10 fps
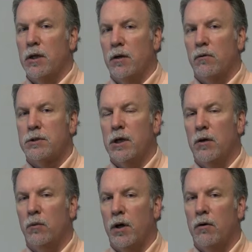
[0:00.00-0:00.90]
said
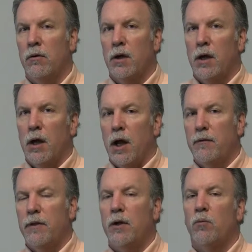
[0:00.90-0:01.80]
it well,
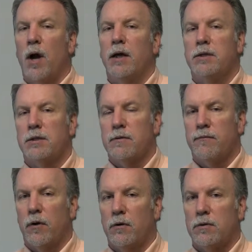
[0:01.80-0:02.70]
everything rises
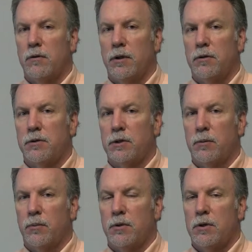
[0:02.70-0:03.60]
and falls on
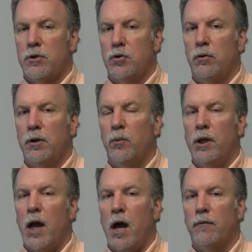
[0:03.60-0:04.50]
leadership. Truly,
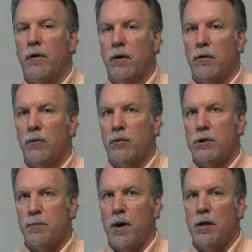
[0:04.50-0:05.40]
we have the
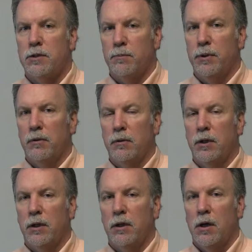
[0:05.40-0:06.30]

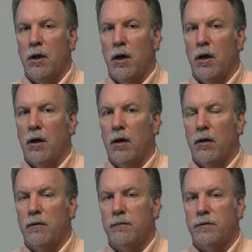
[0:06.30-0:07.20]
responsibility
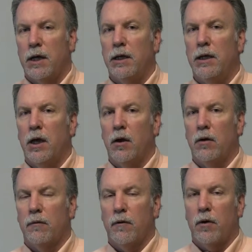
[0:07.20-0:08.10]
of taking
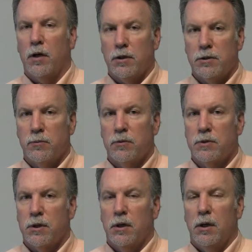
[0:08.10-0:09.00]
care of our
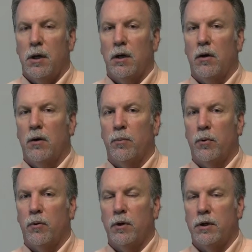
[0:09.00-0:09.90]
customers and our
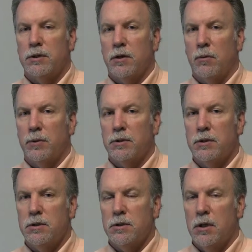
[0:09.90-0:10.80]
employees in our
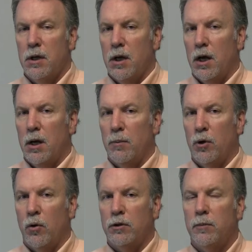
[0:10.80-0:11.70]
business,
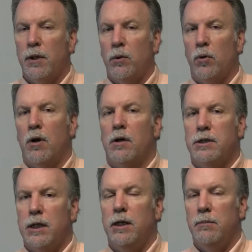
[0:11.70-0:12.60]
but ultimately what our
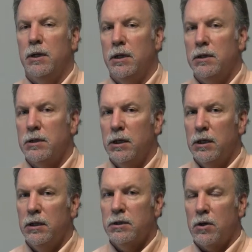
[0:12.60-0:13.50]
team needs
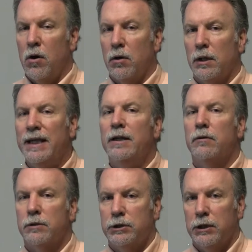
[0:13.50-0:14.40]
is our
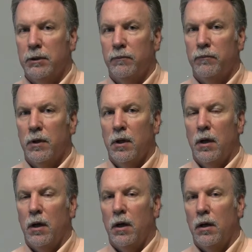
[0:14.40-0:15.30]
leadership.
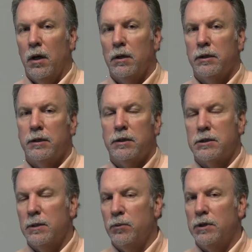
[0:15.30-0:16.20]
The
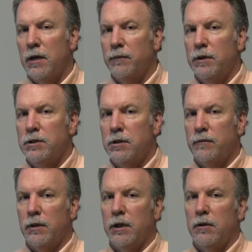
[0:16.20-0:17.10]
simple definition
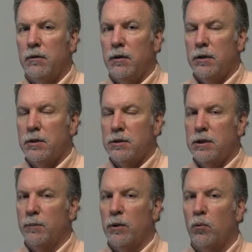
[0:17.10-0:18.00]
of a leader is
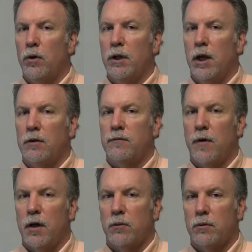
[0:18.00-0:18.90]
simply one that has
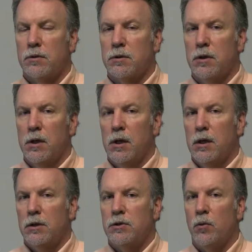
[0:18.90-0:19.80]
followers.
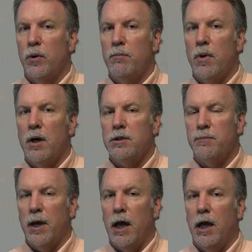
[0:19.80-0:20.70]
And so we
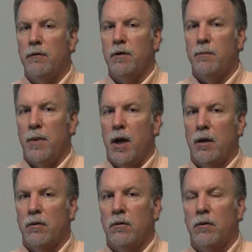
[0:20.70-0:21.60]
must behave in a
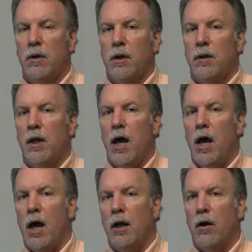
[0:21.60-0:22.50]
manner
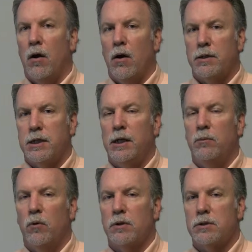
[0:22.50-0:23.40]
that our
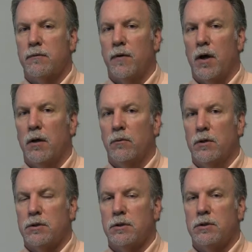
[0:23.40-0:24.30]
team wants to follow
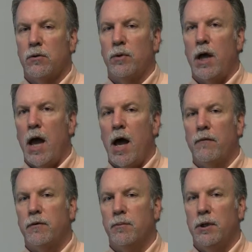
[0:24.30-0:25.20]
us. And so we
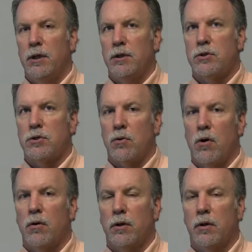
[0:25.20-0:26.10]
have to be
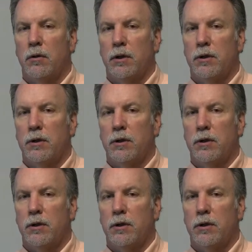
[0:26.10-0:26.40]
strong in our